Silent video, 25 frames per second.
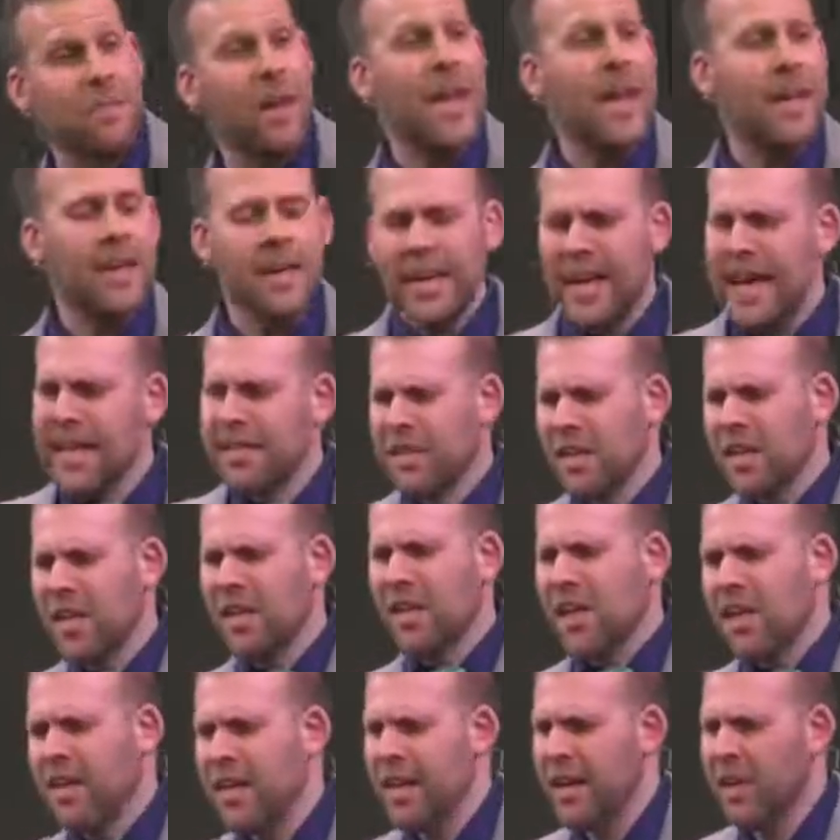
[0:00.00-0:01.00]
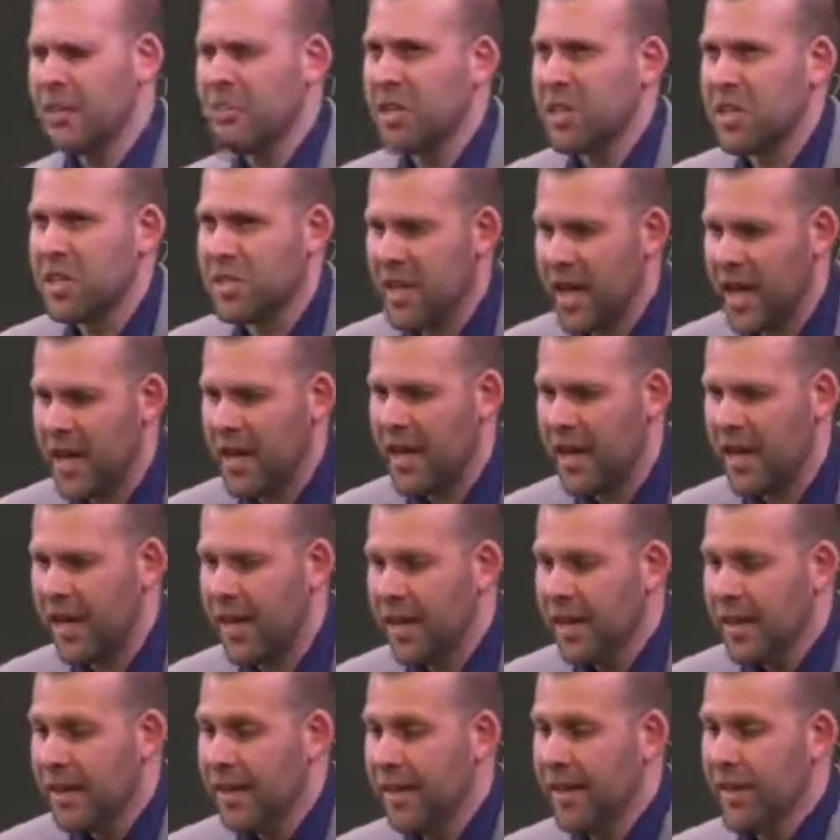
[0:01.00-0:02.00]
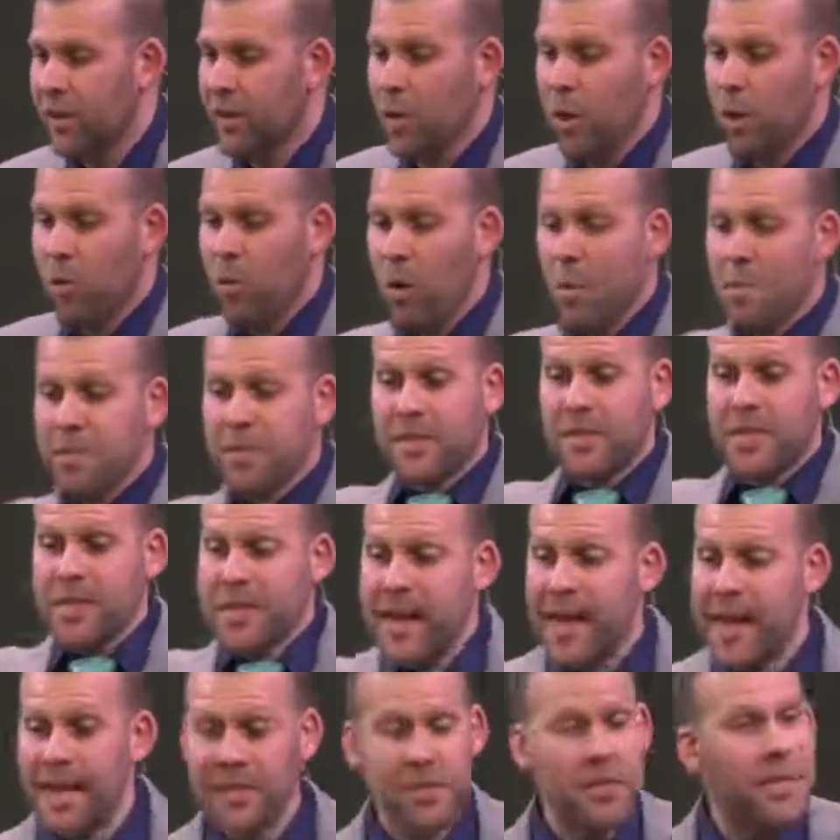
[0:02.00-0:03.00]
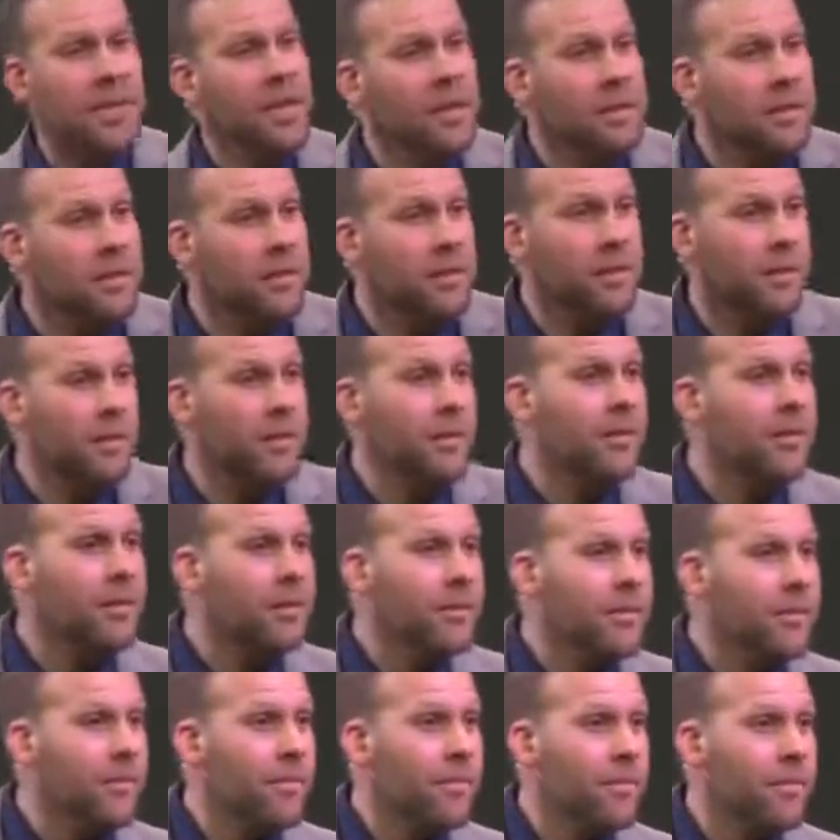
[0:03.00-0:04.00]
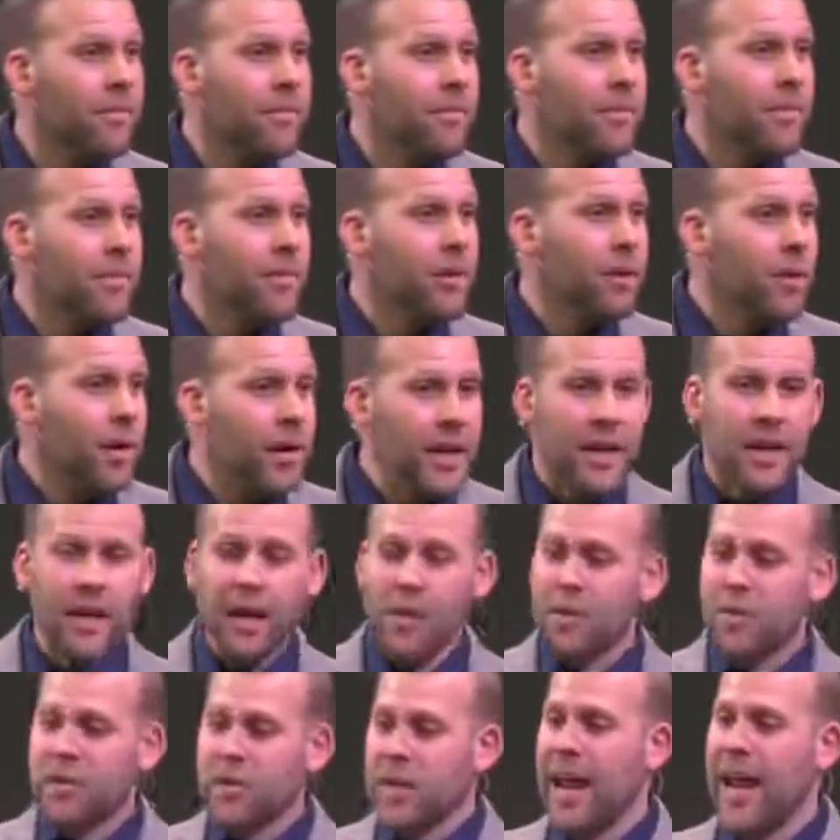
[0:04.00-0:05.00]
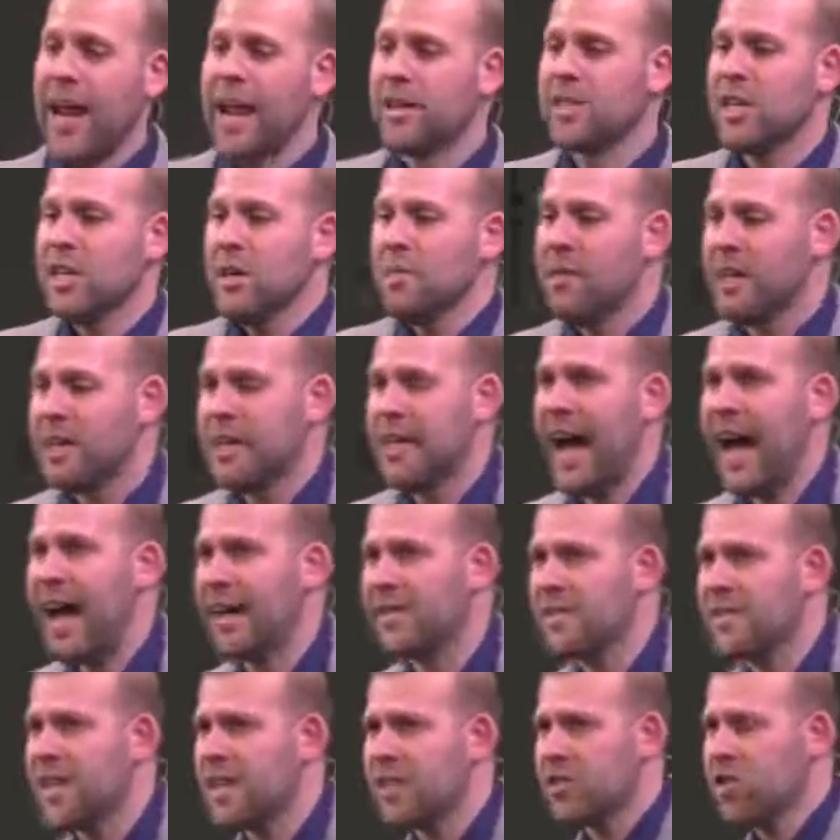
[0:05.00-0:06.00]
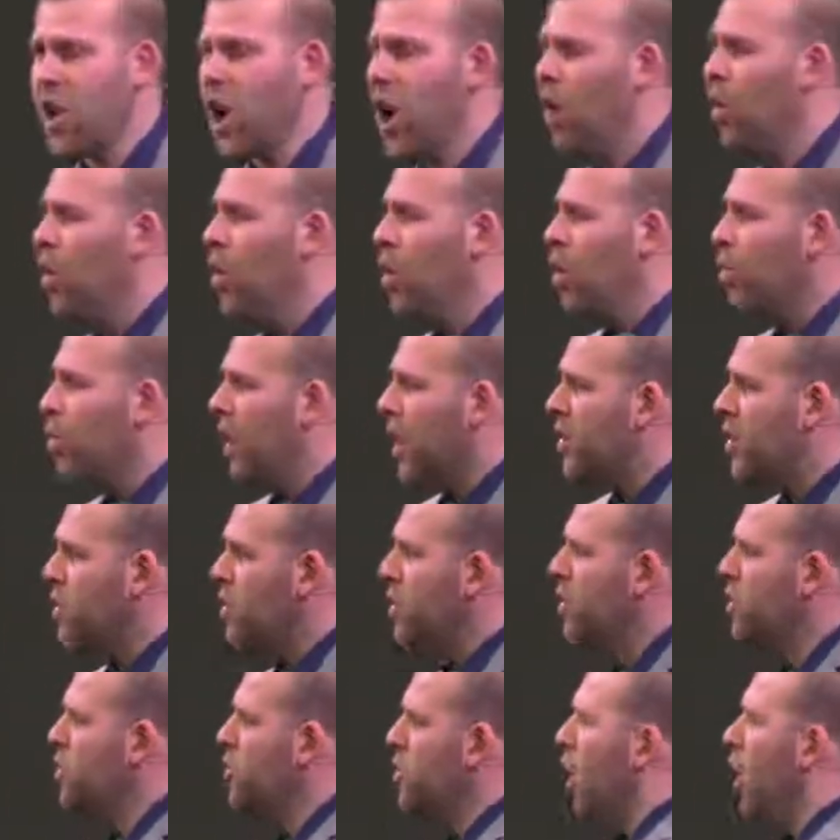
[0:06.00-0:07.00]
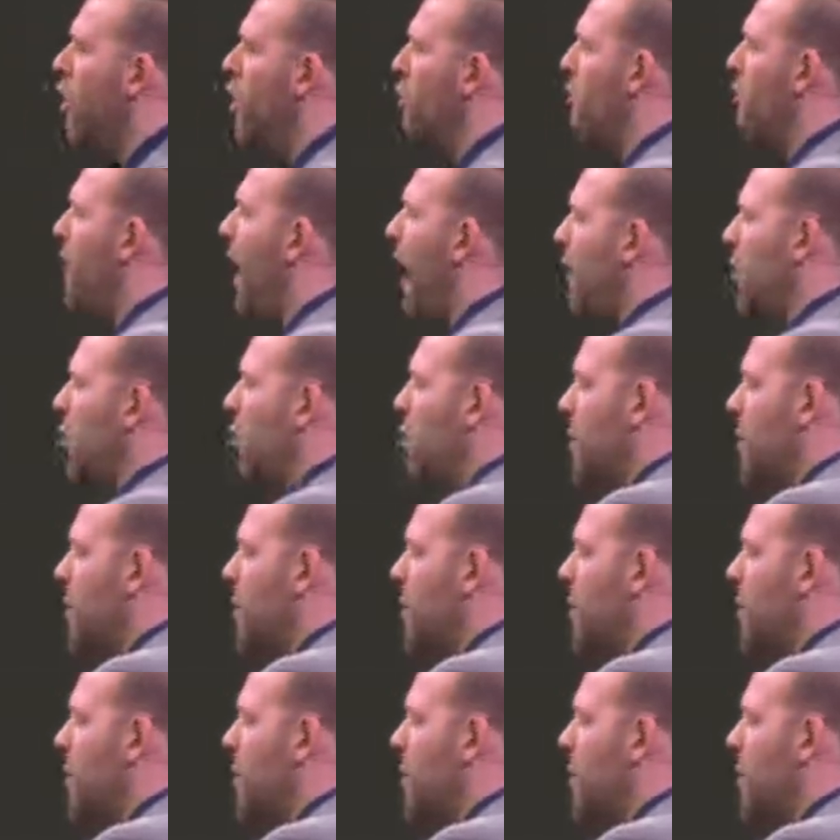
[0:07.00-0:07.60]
make. It's a little mistake, a little whoops daisy. I need another chance, but God says, No, when you don't follow